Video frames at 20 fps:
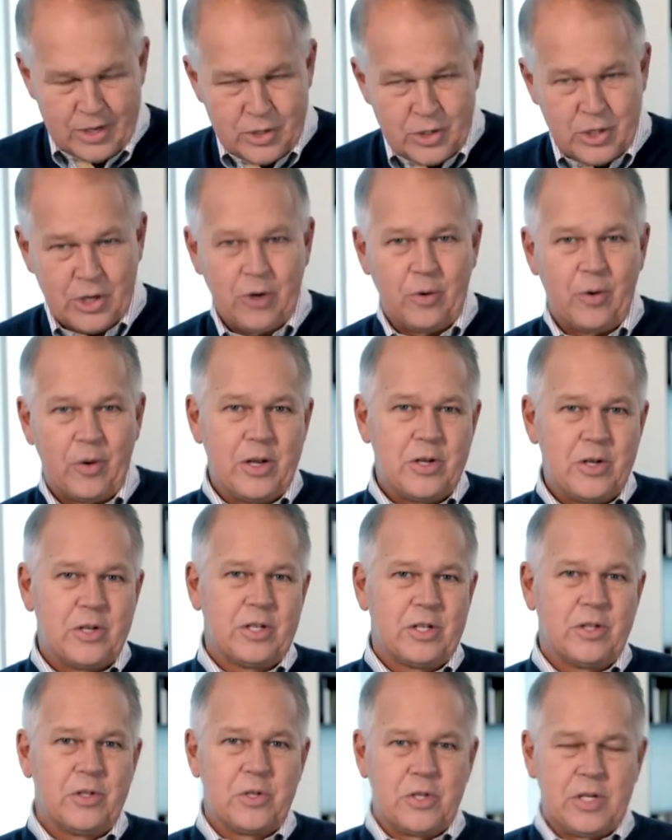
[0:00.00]

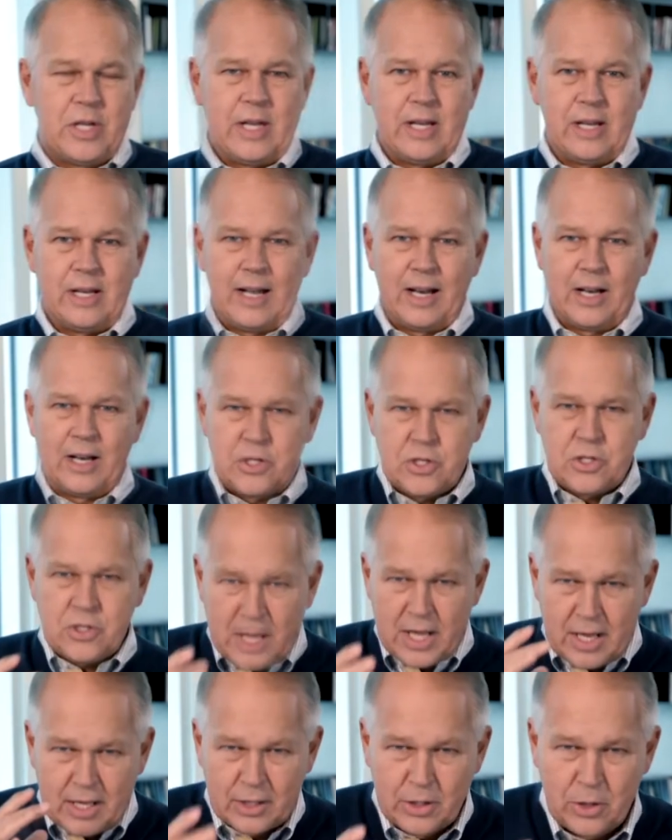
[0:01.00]
Generation Z. Now, let's
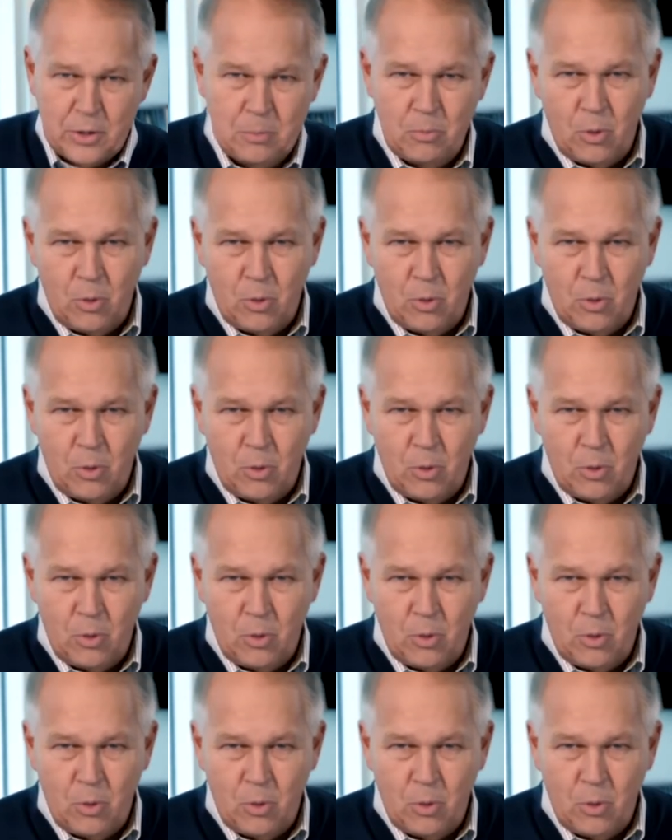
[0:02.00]
think a little